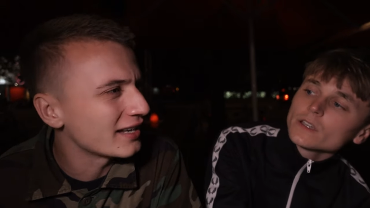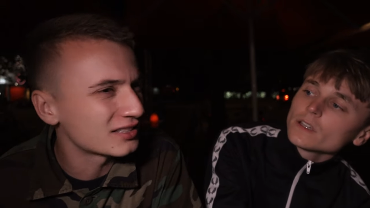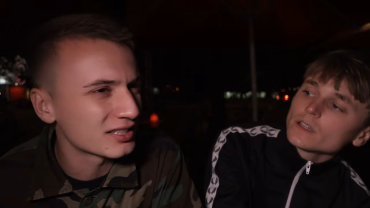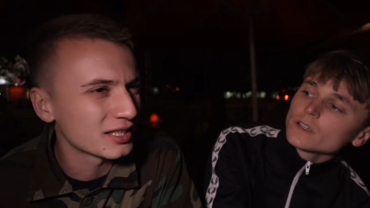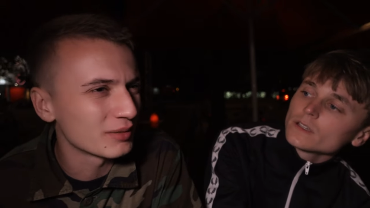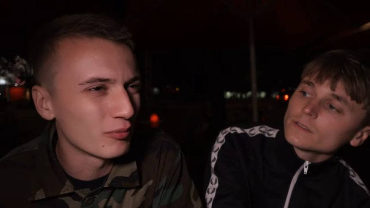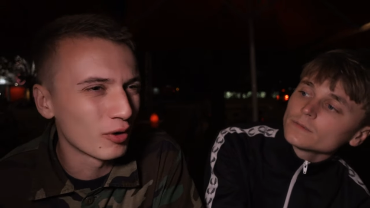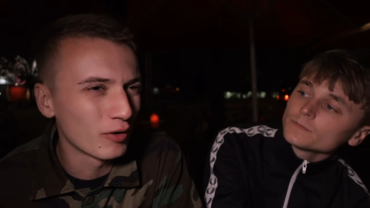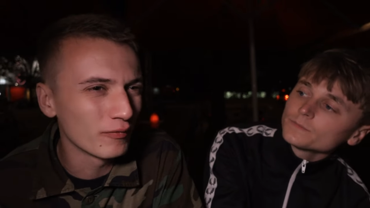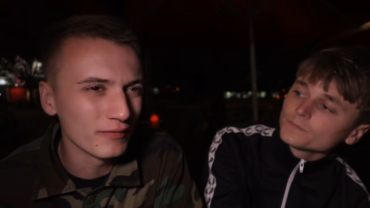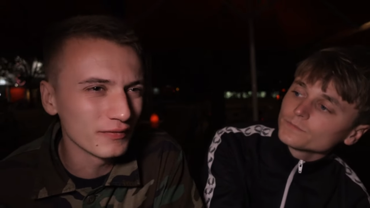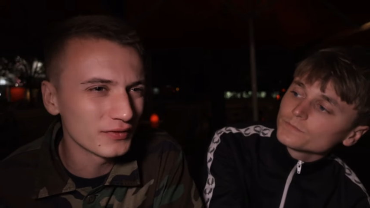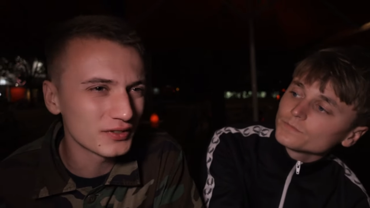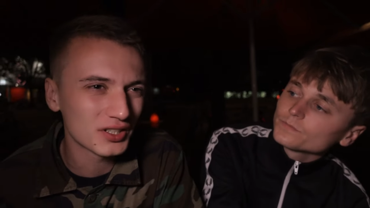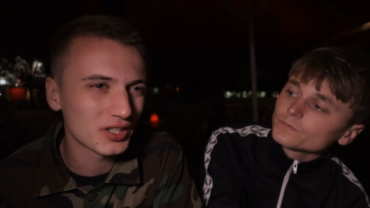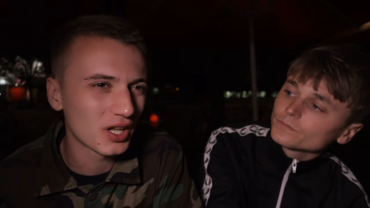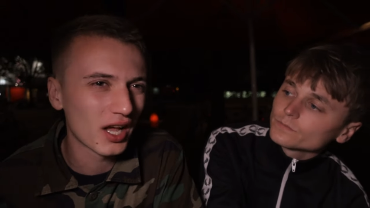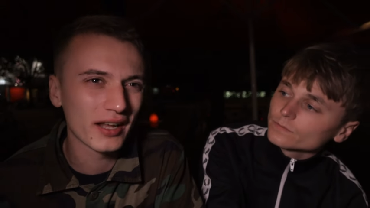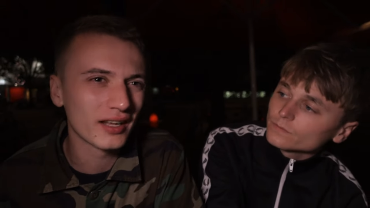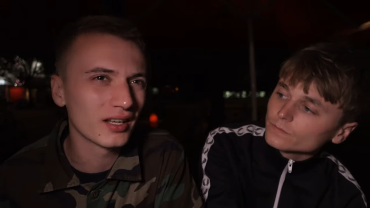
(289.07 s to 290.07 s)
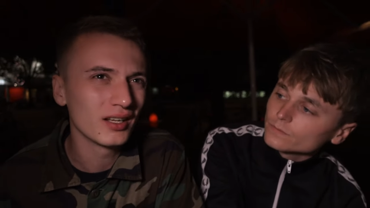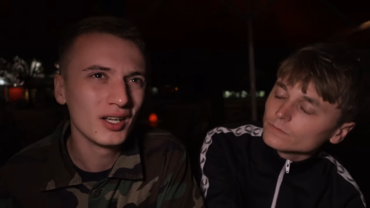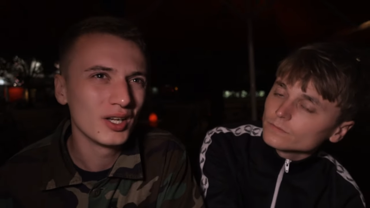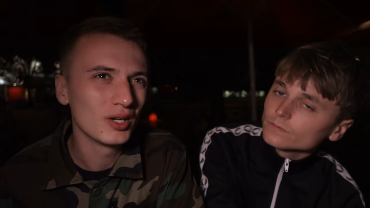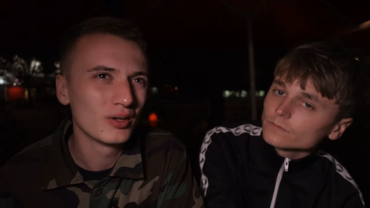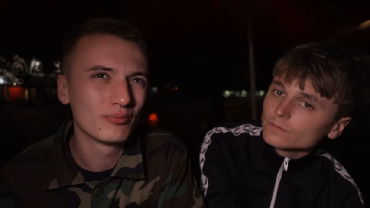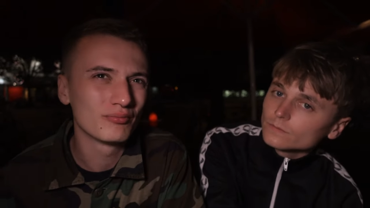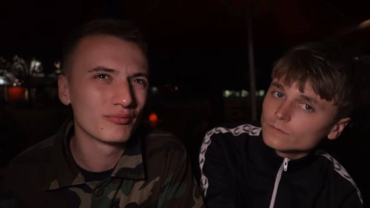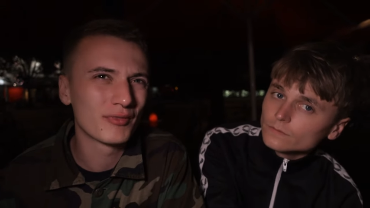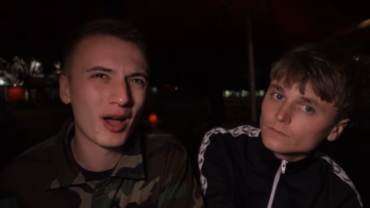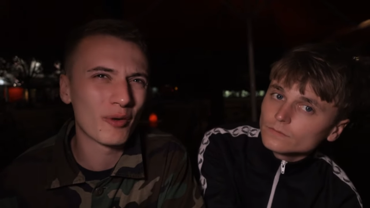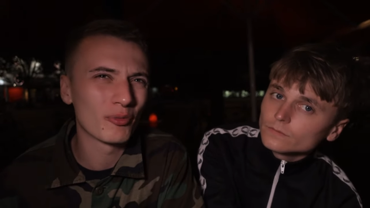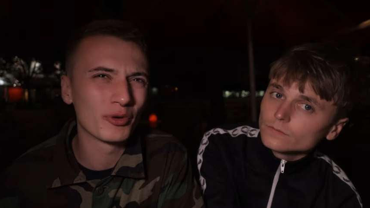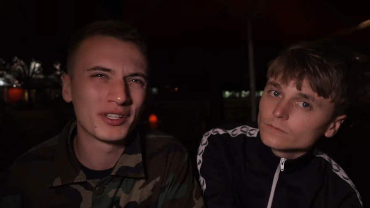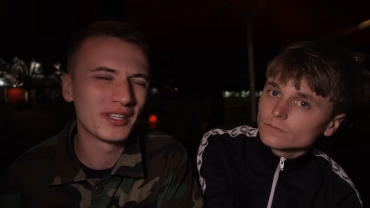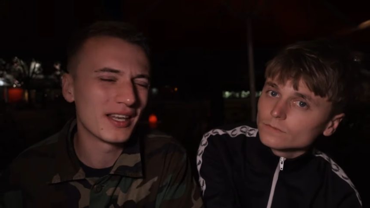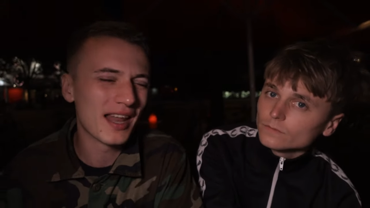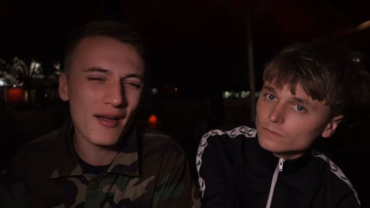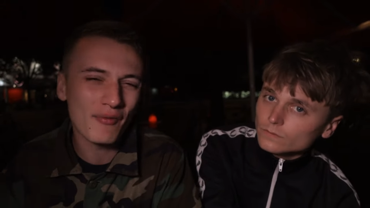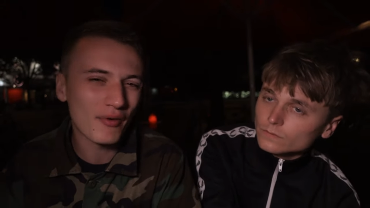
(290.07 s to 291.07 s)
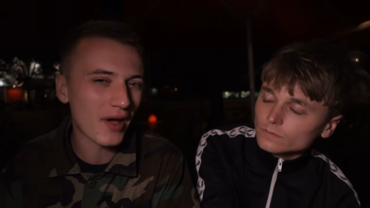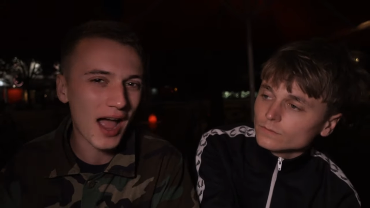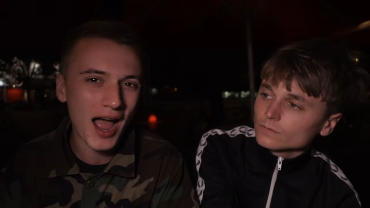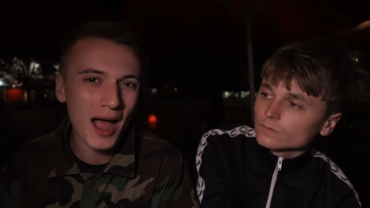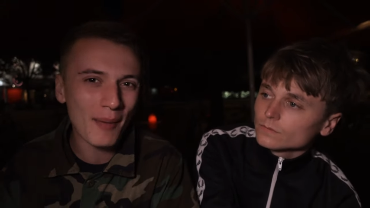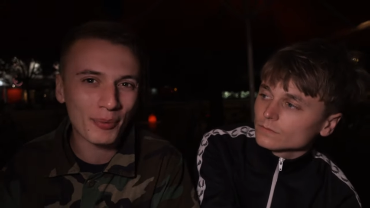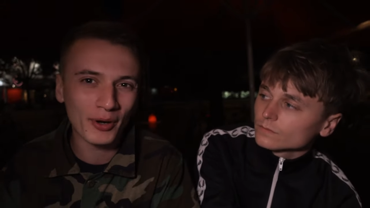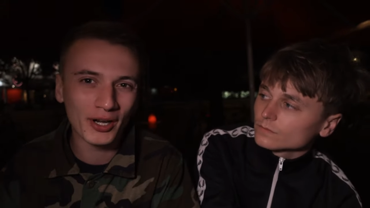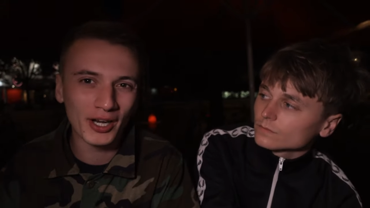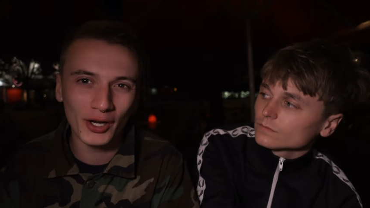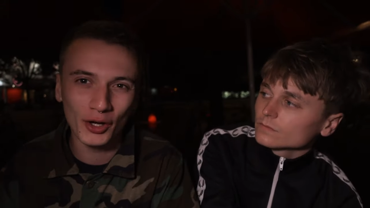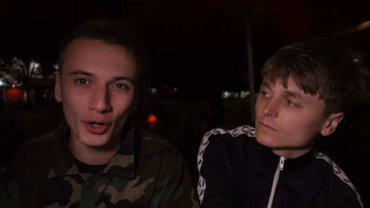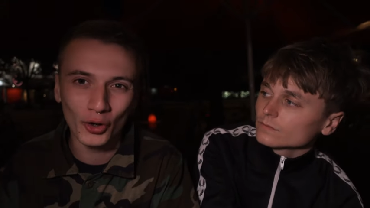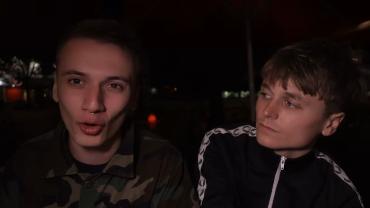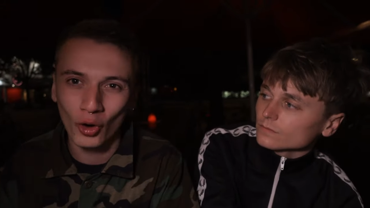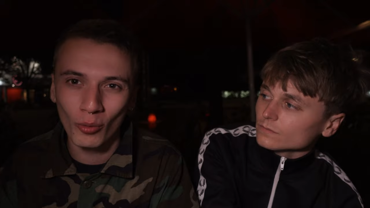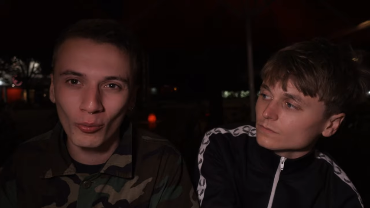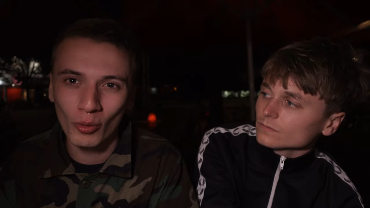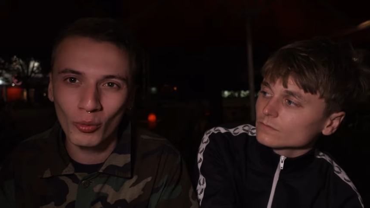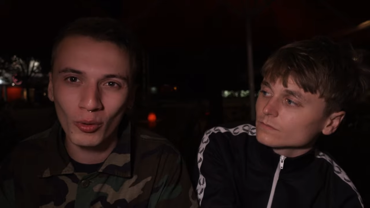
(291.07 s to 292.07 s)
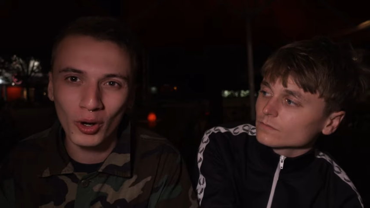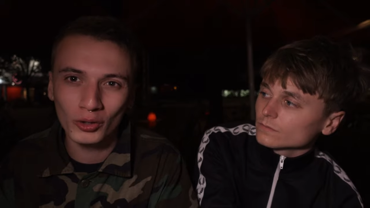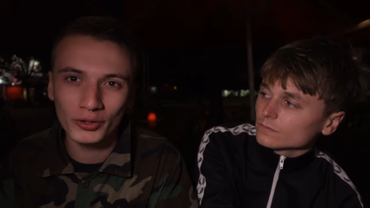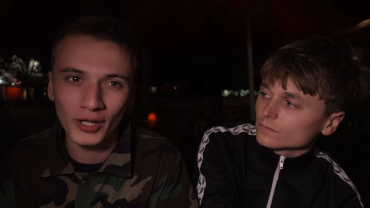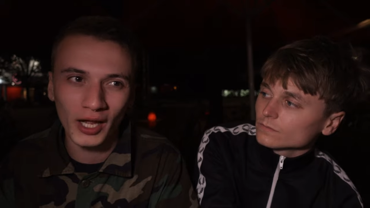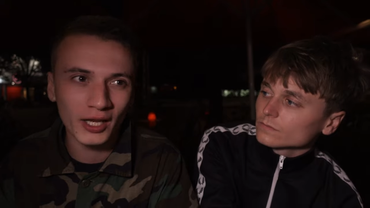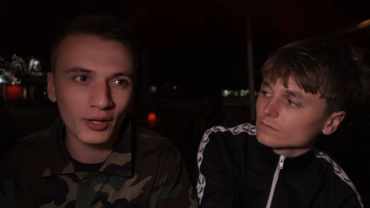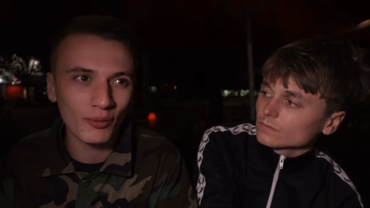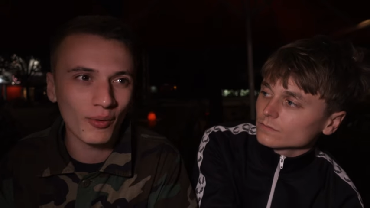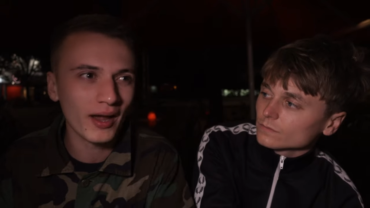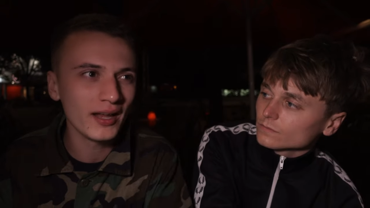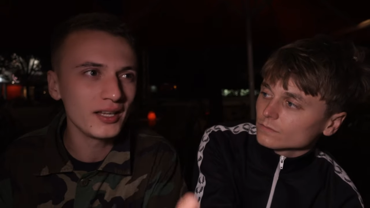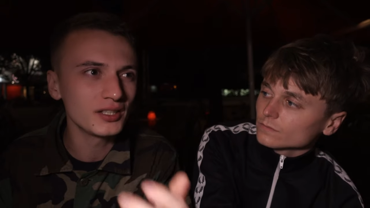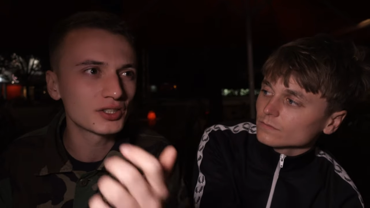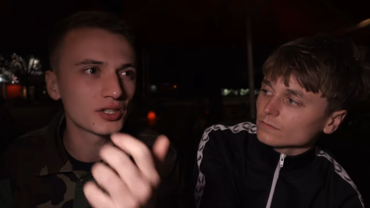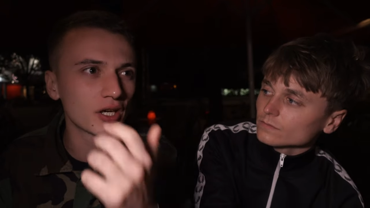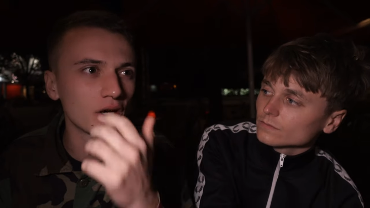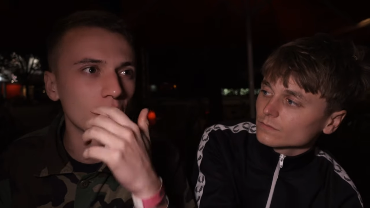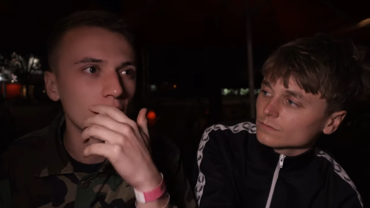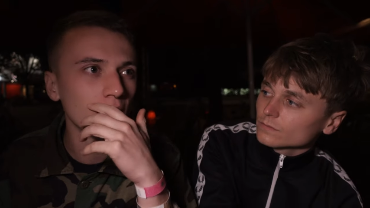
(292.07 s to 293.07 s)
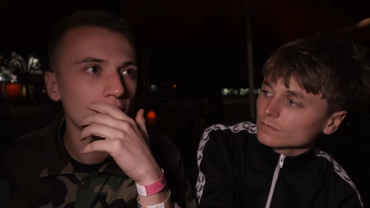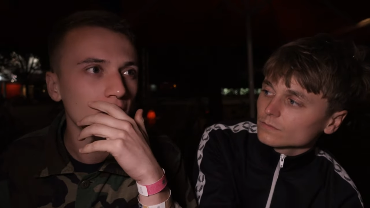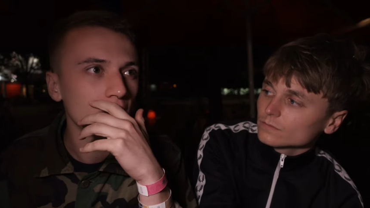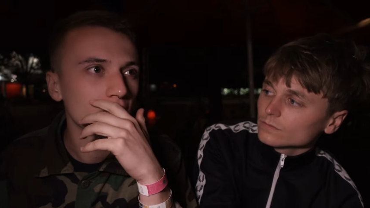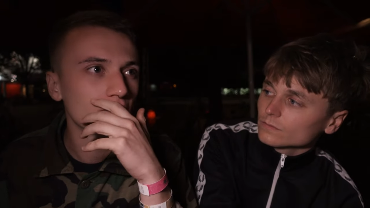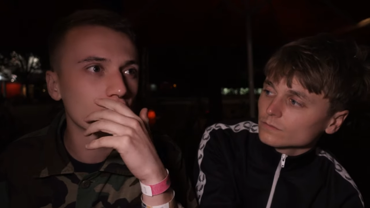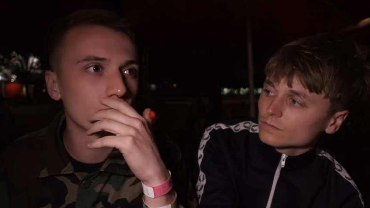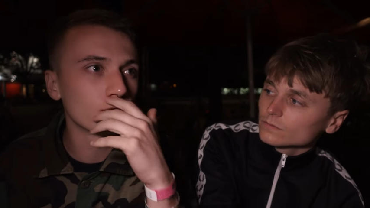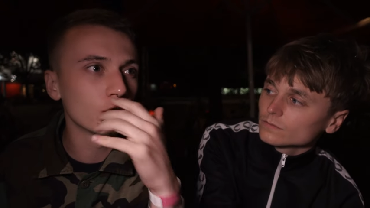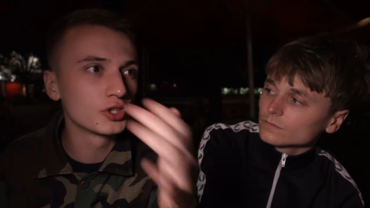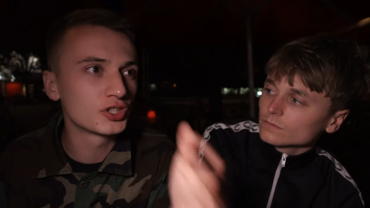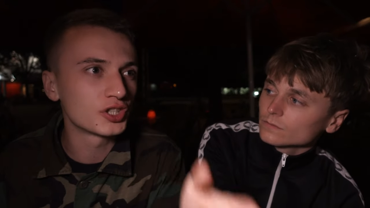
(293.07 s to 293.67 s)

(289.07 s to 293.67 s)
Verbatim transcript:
Speaker 1: Mm. 18 months. Like, that would never happen in a normal world anyway. So for mm.